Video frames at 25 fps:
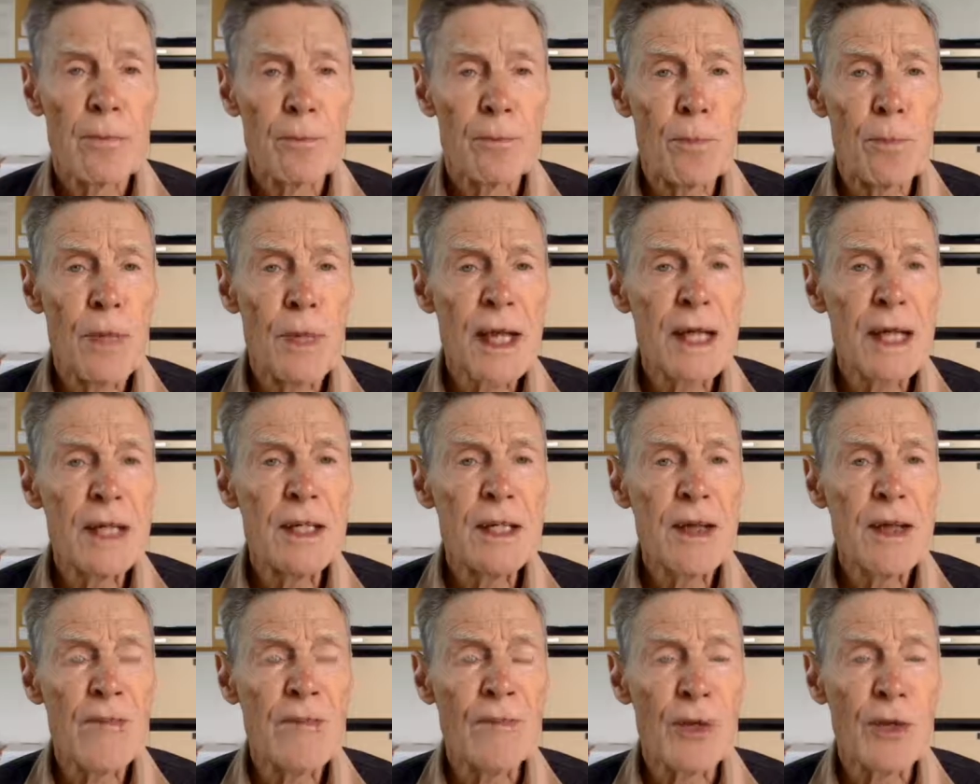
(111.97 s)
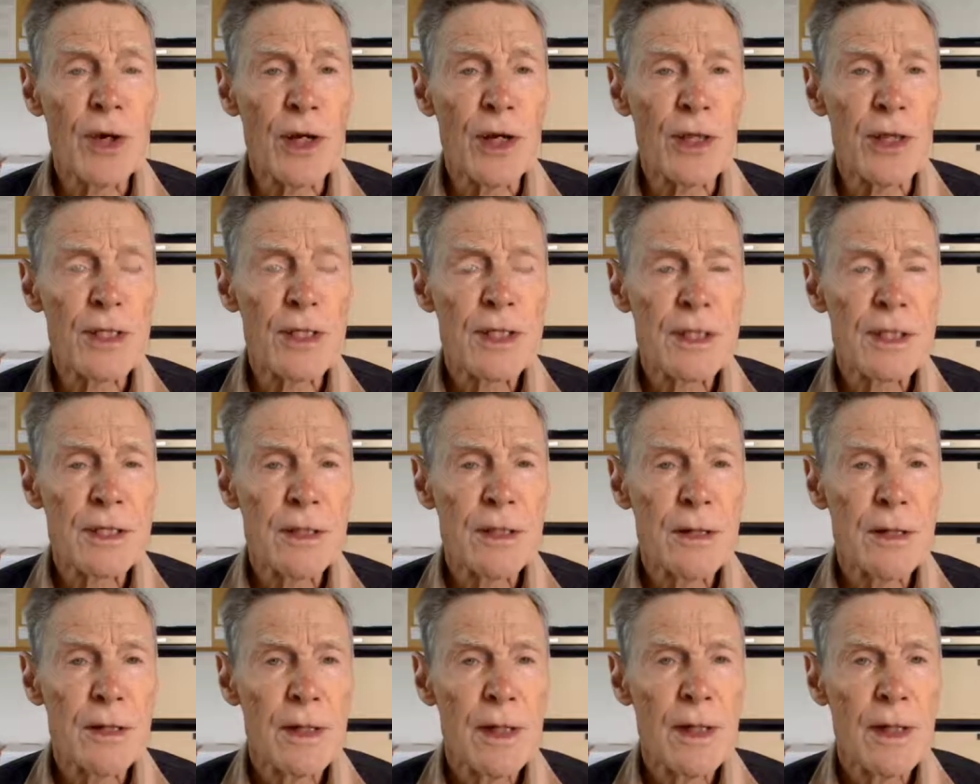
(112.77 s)
Big difference.
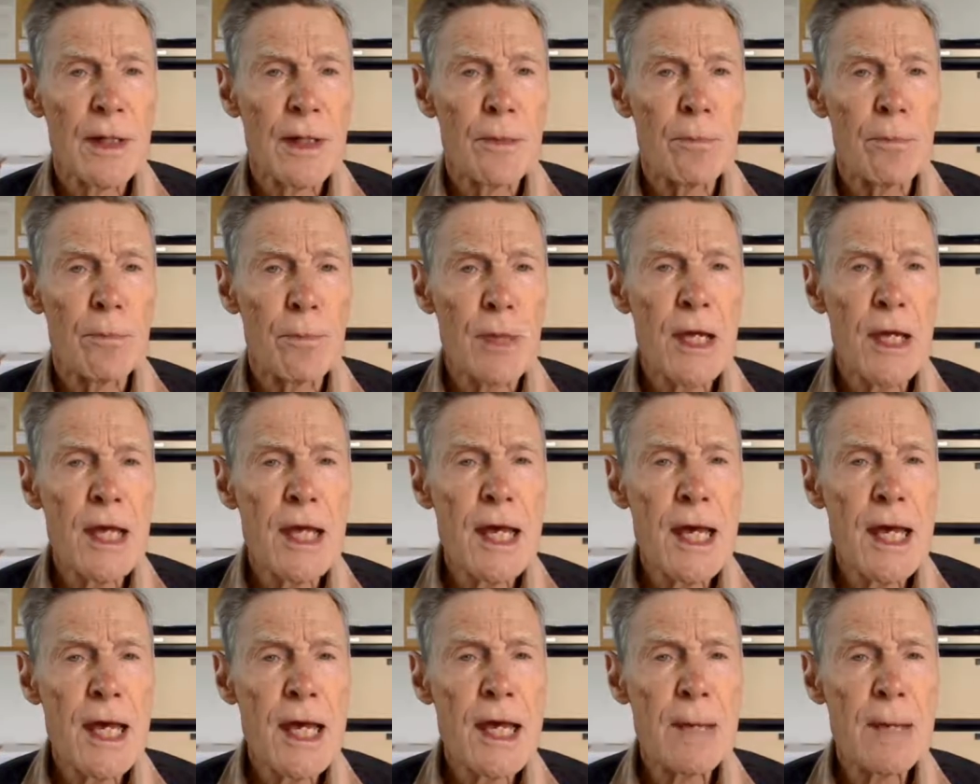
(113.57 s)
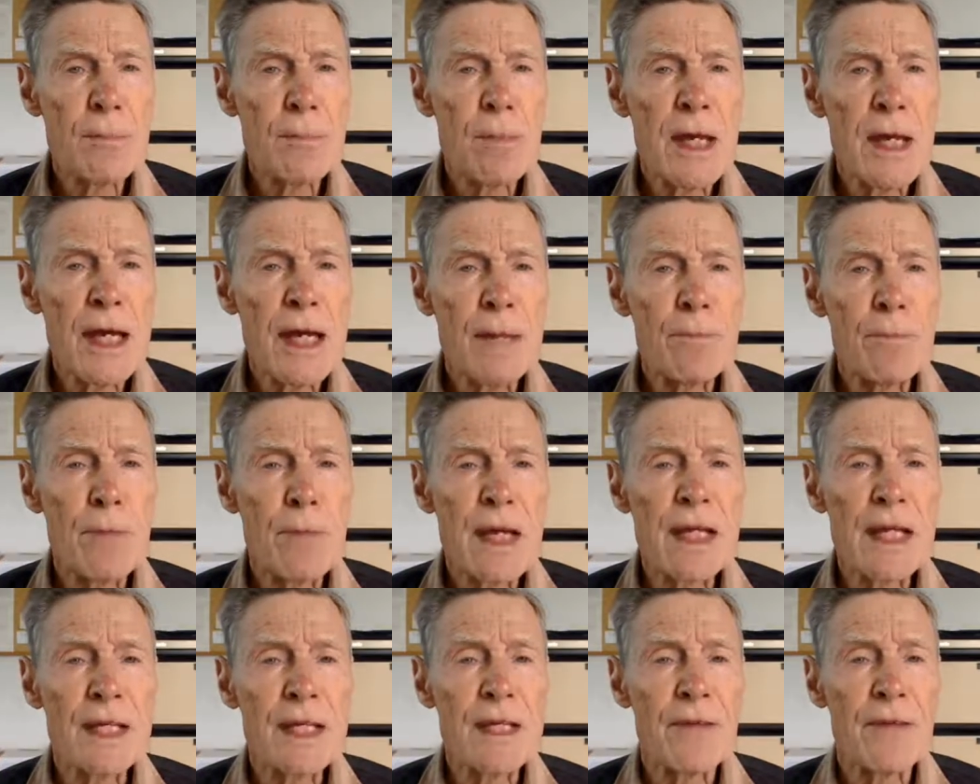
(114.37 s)
Big, big,
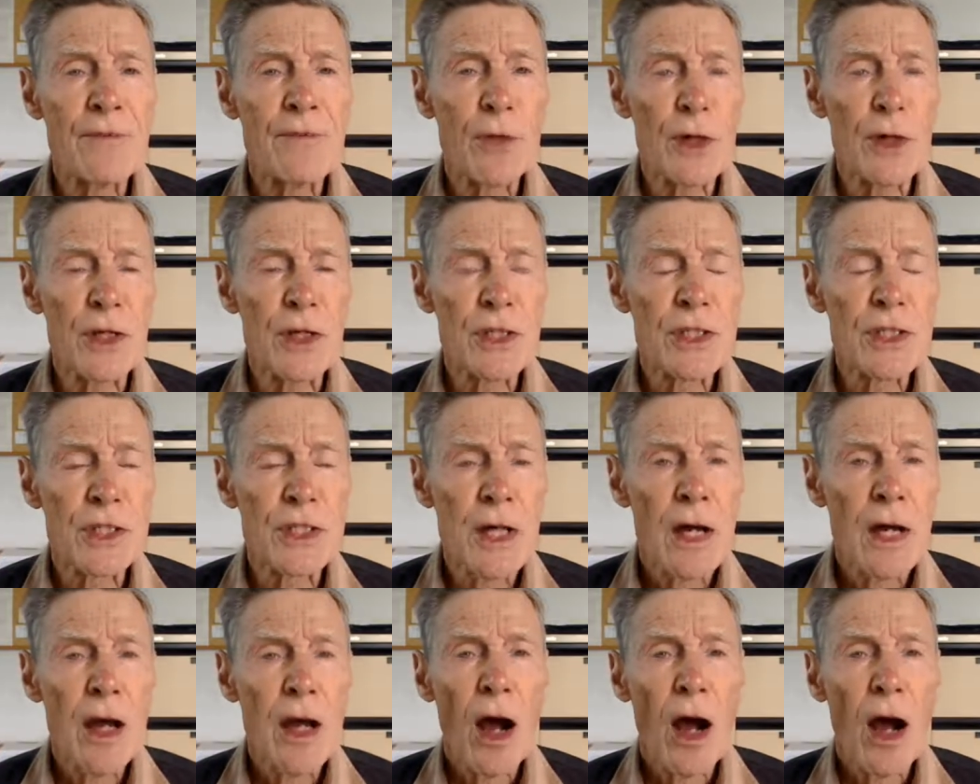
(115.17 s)
big difference.